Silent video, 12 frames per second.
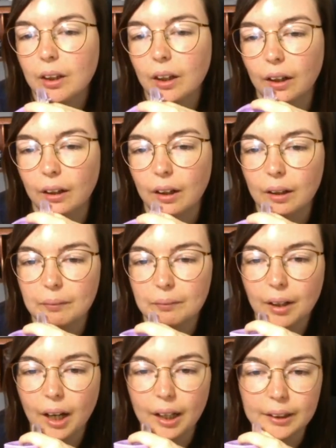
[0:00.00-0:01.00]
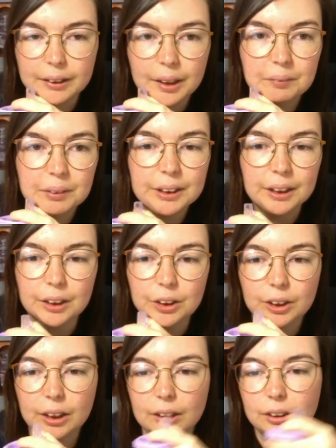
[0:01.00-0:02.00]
And Emma says she has